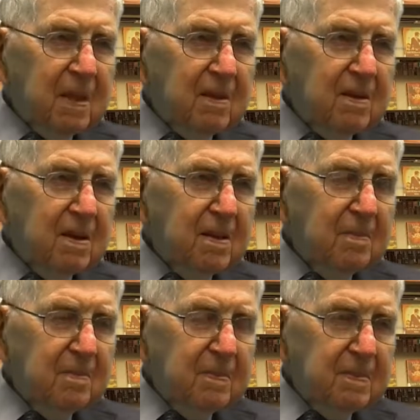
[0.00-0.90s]
the
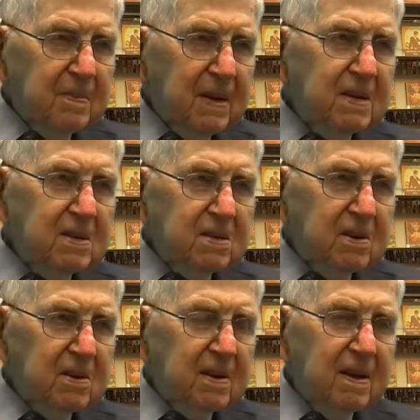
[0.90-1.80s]

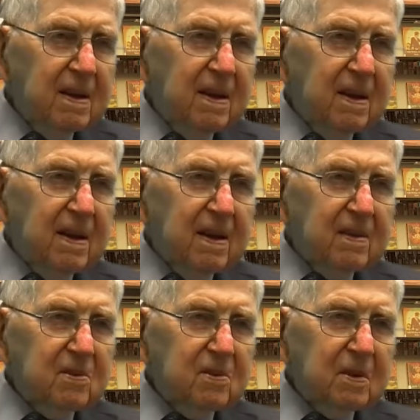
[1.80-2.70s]
minister
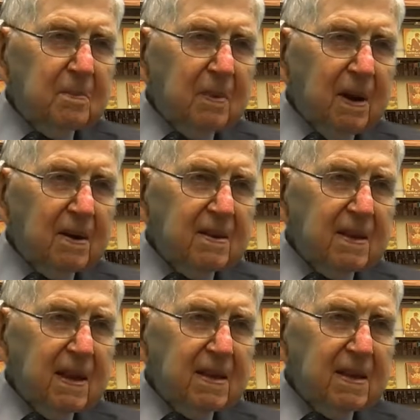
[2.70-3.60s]
during part of
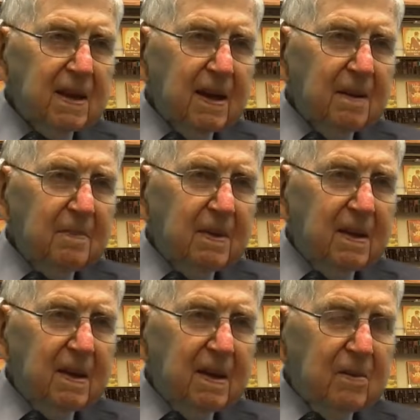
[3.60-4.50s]
that time
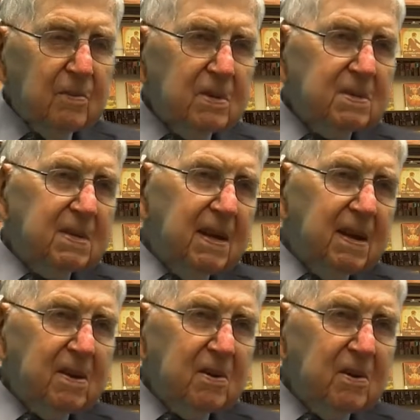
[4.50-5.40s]
was
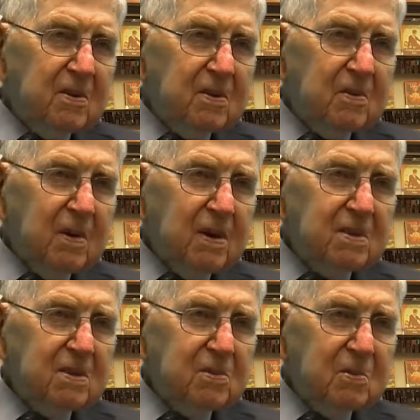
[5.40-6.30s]
kitty corner
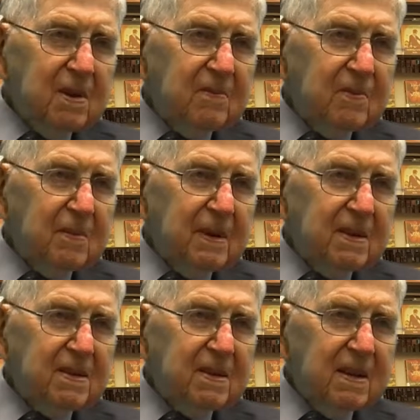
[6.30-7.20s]
across the street from
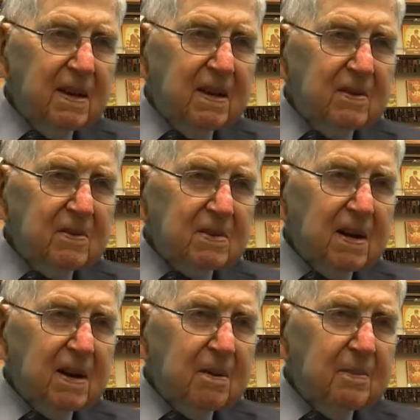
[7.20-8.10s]
us,
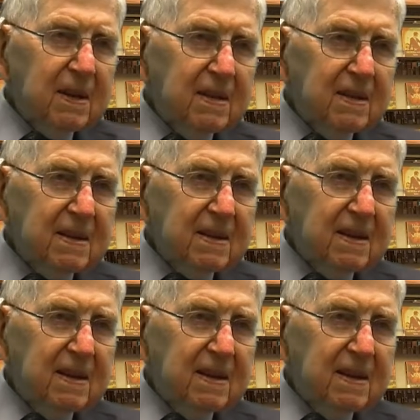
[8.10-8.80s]
Carl Medling.